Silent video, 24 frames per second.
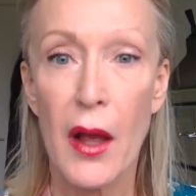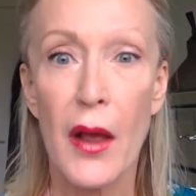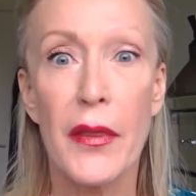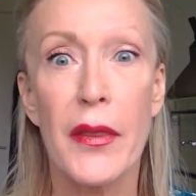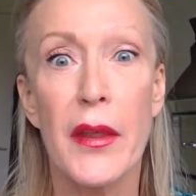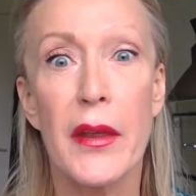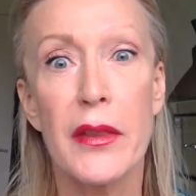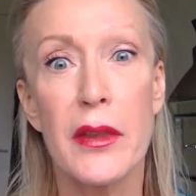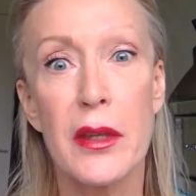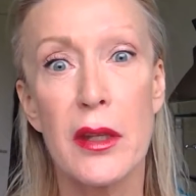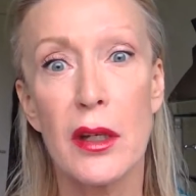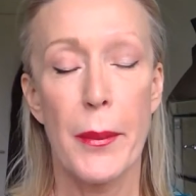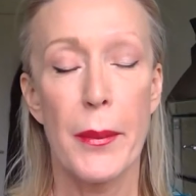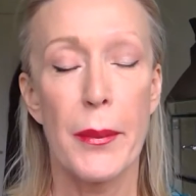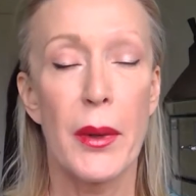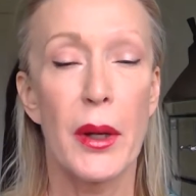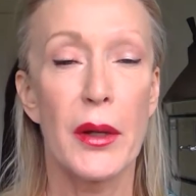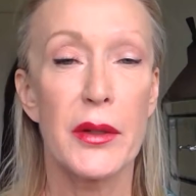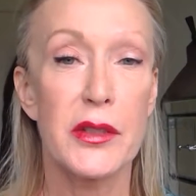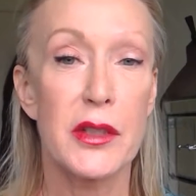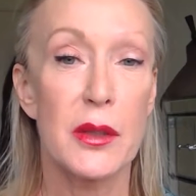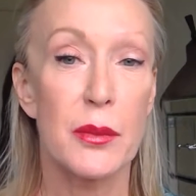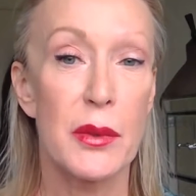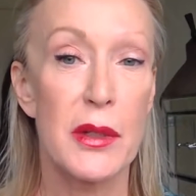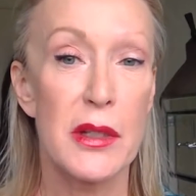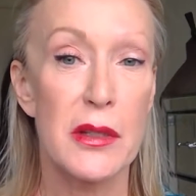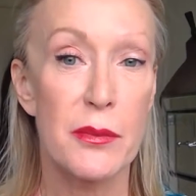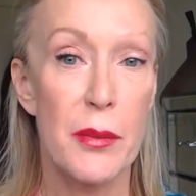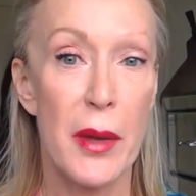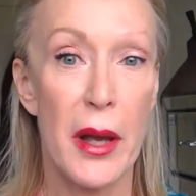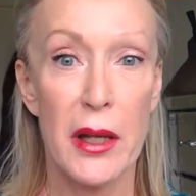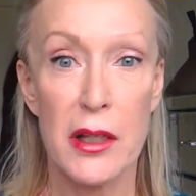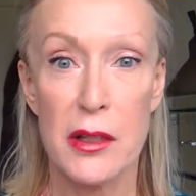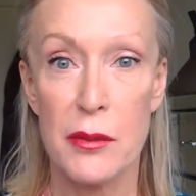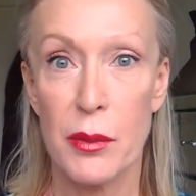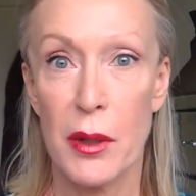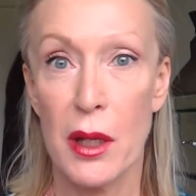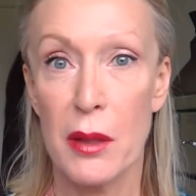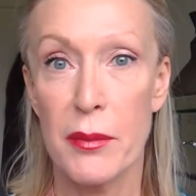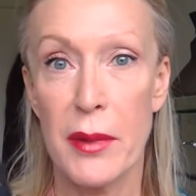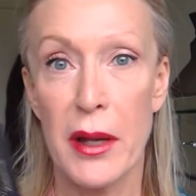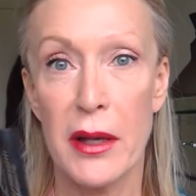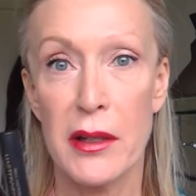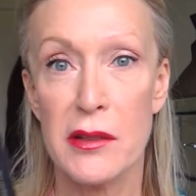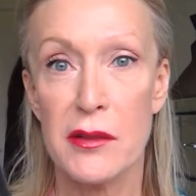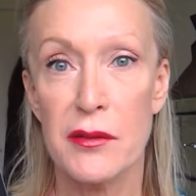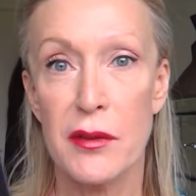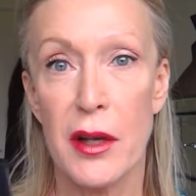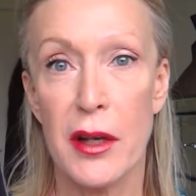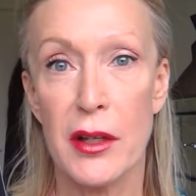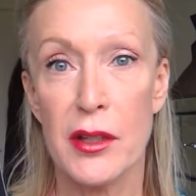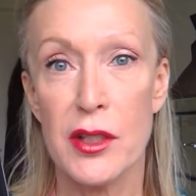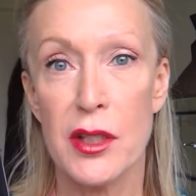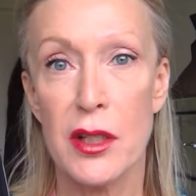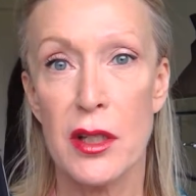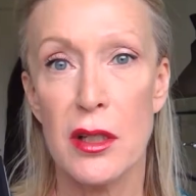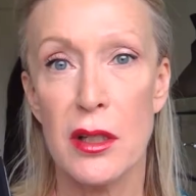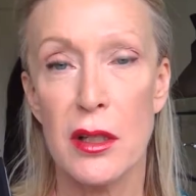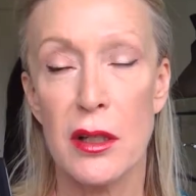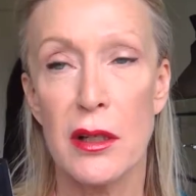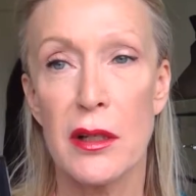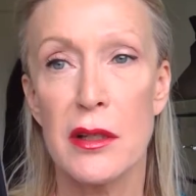And then the Masterpiece Max by Max Factor.